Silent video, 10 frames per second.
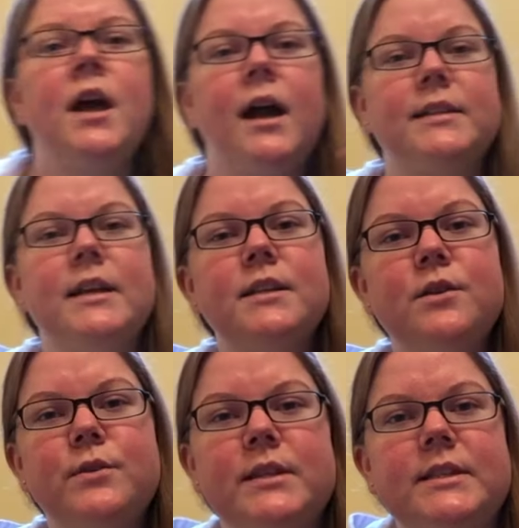I decided to
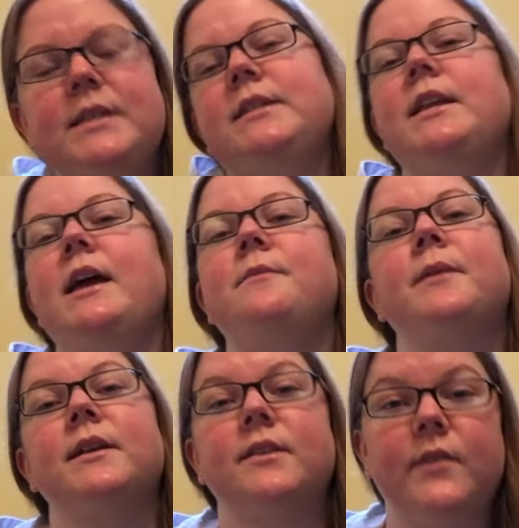go with this tea today
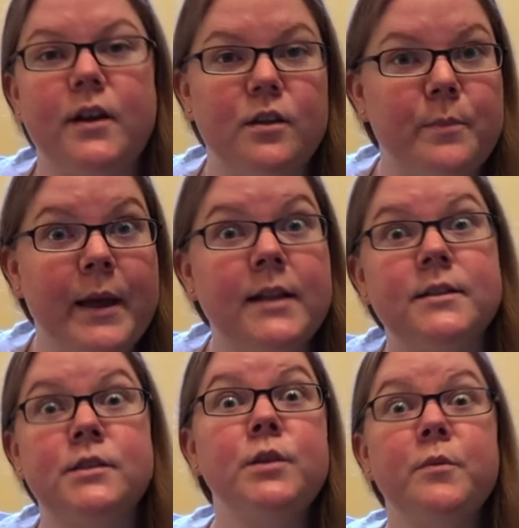because I figured the
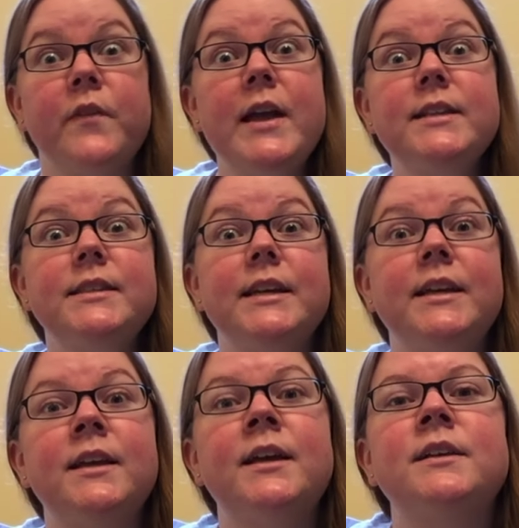pen's super
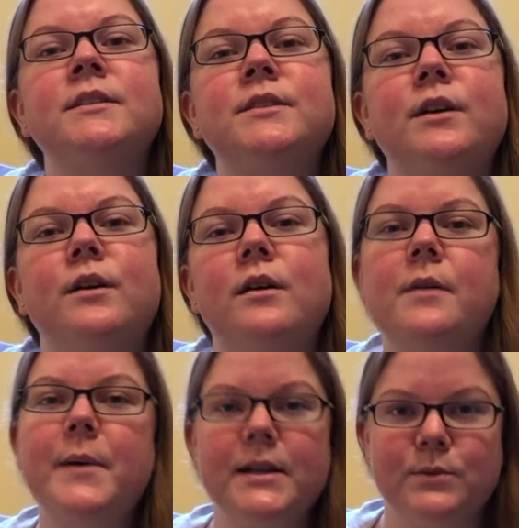fancy, so I
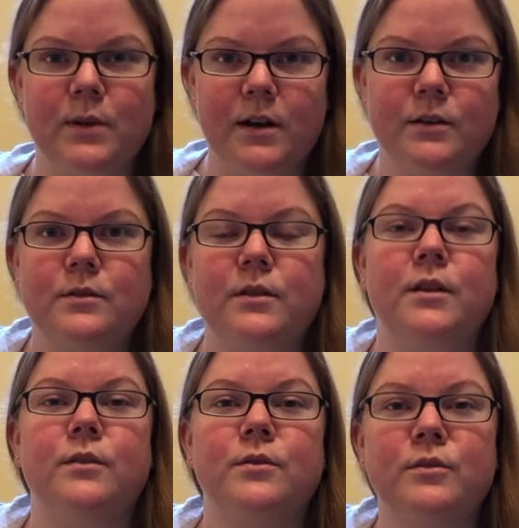might as well, you
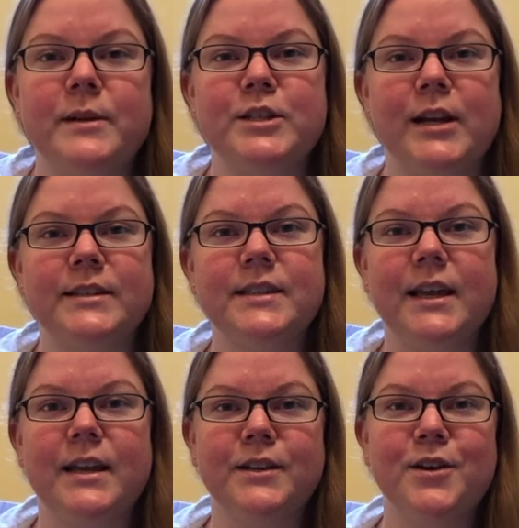know, cool my jets
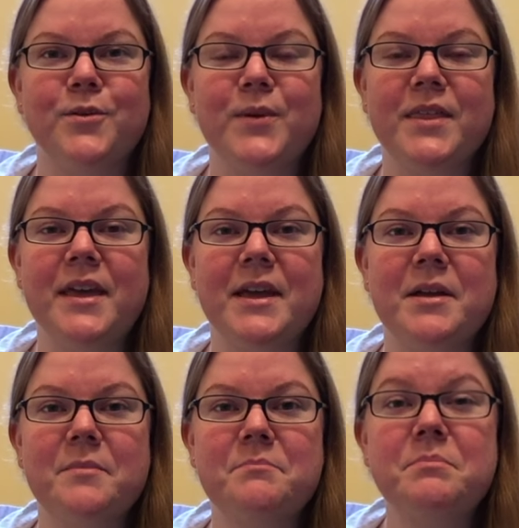and go with
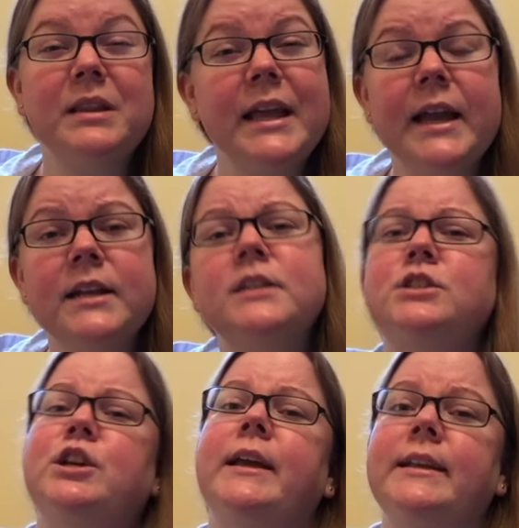a plain
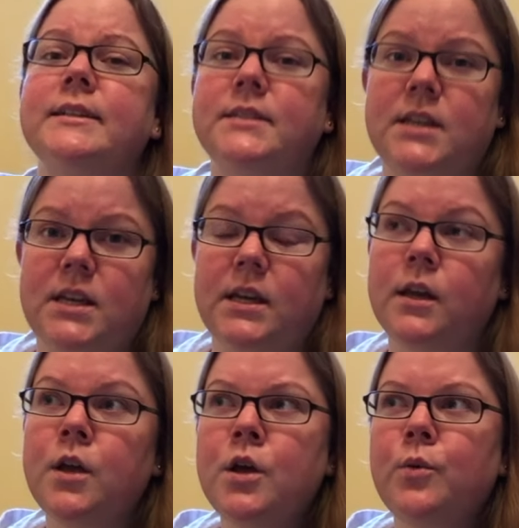Jane tea,
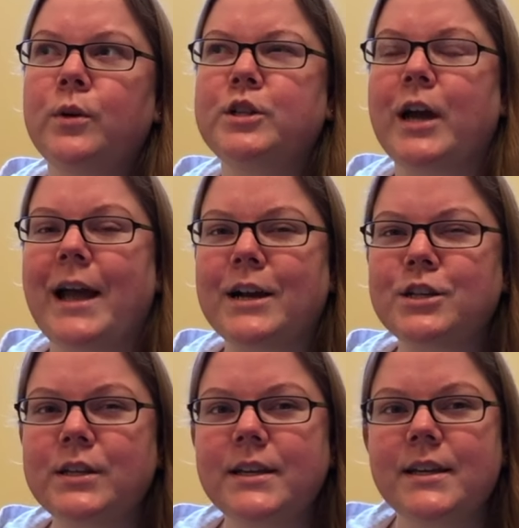which I
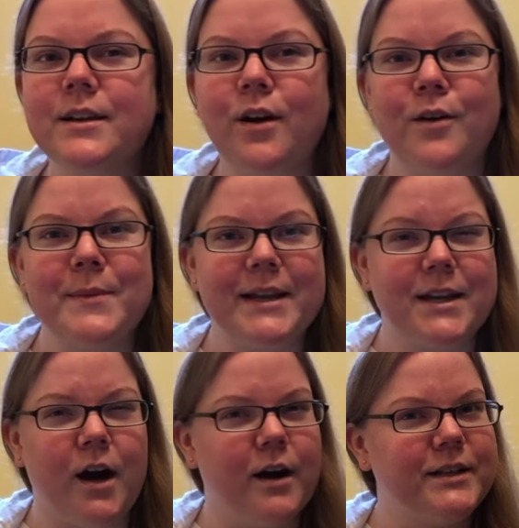actually call my
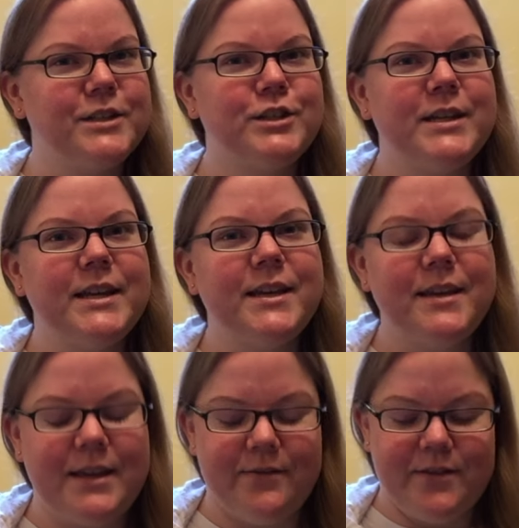cottage tea,
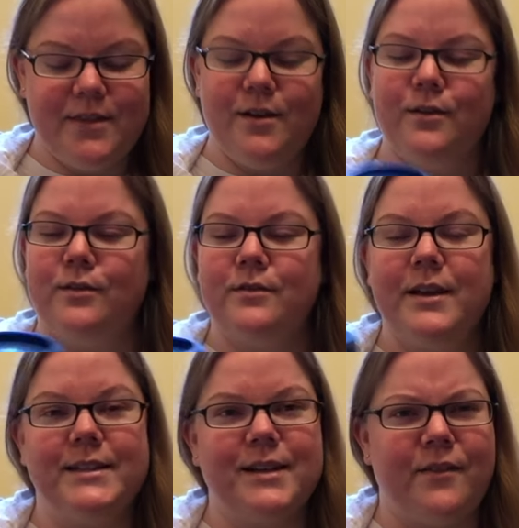even though
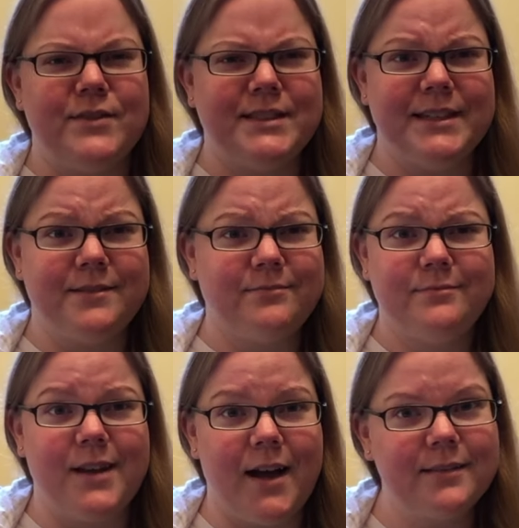it's obviously
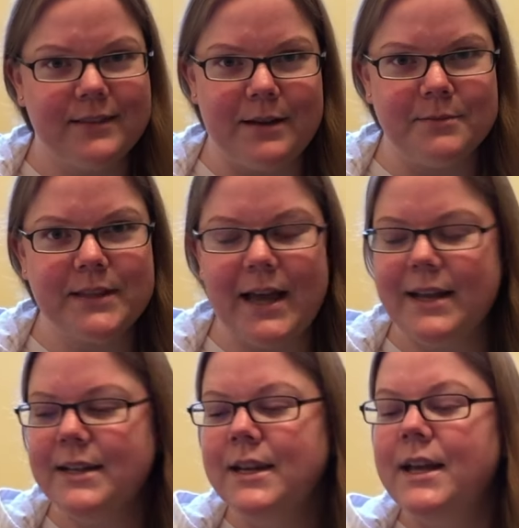not labeled
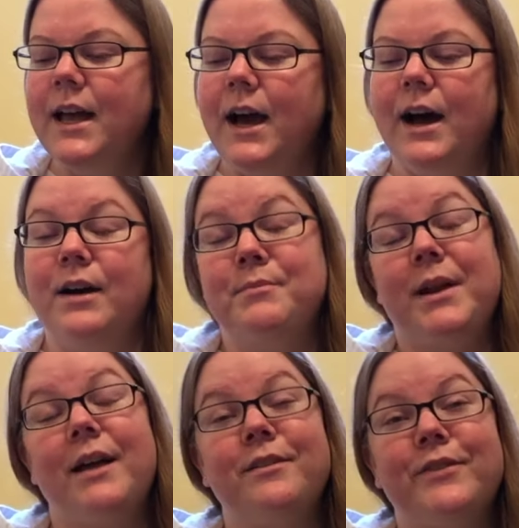that. Um, but
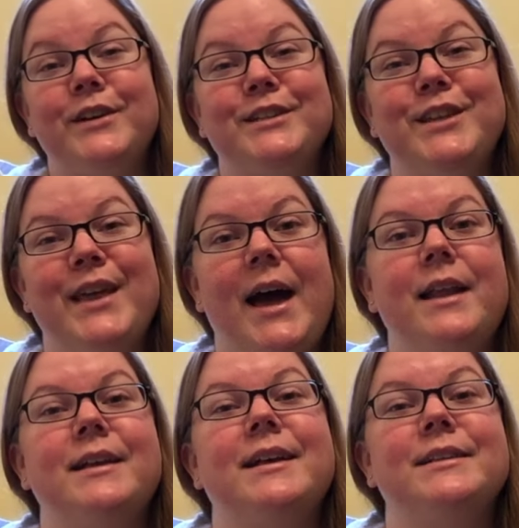I refer to that
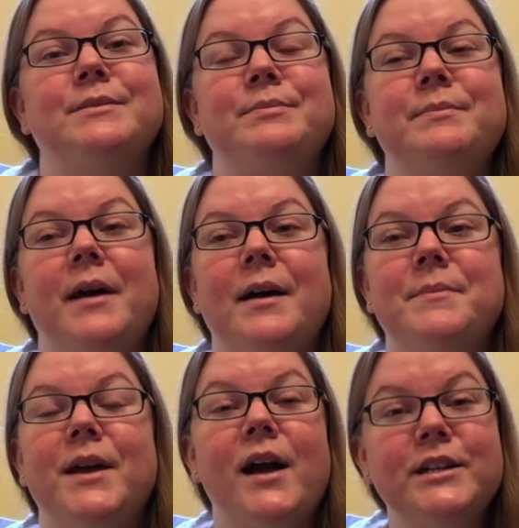as um,
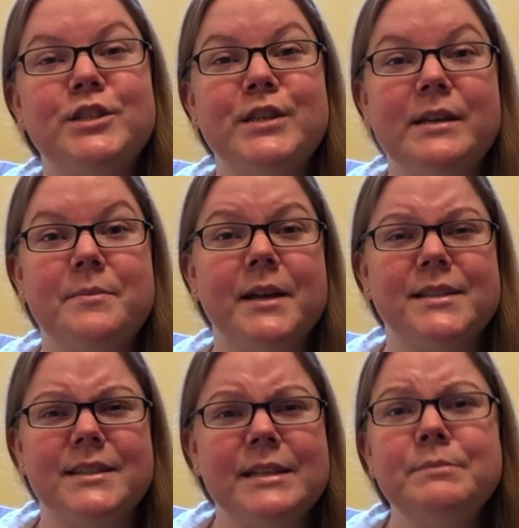the cottage tea because
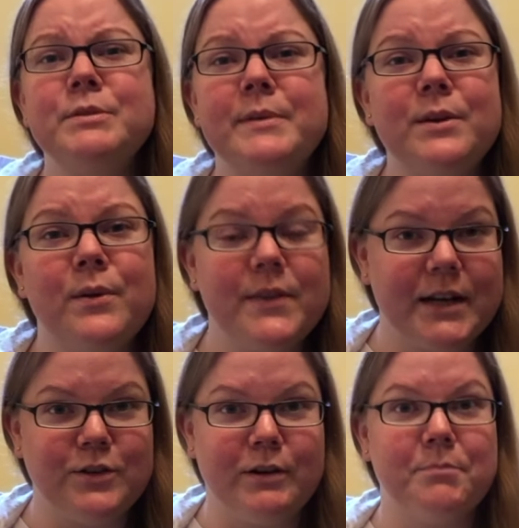it seems to be the one that I
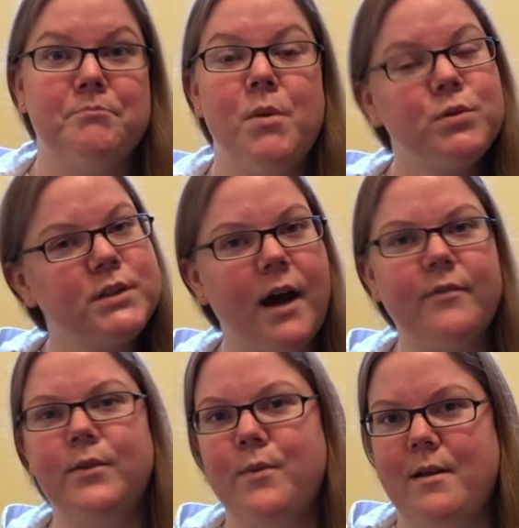drink most
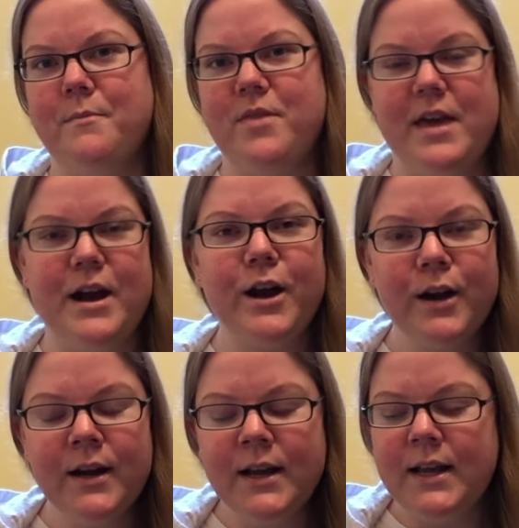often when I'm there.
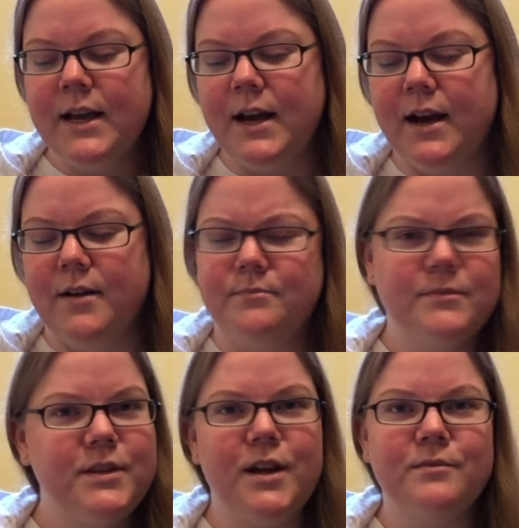Um,
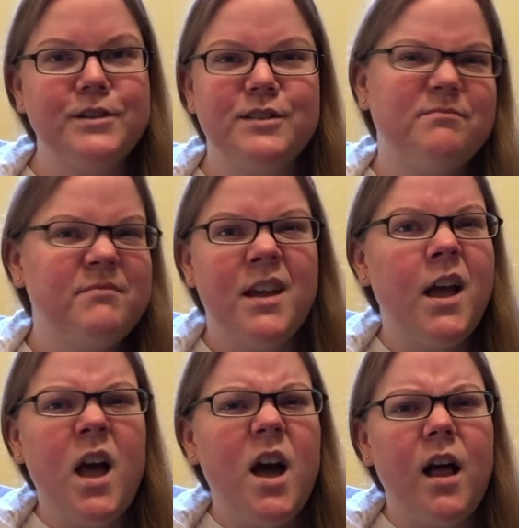you know, just
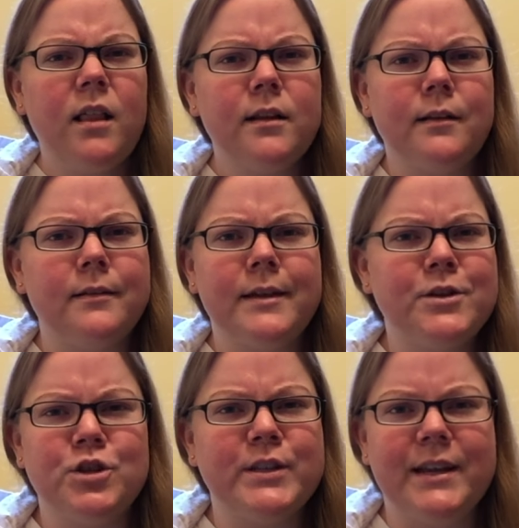a little
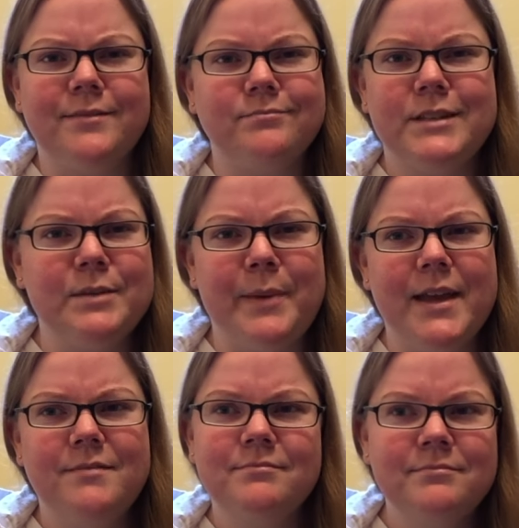interesting
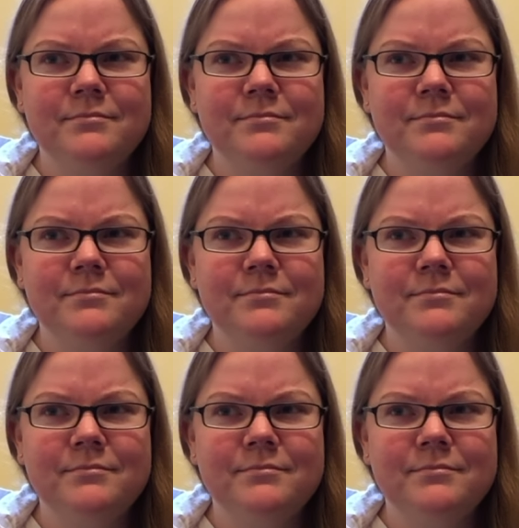tidbit.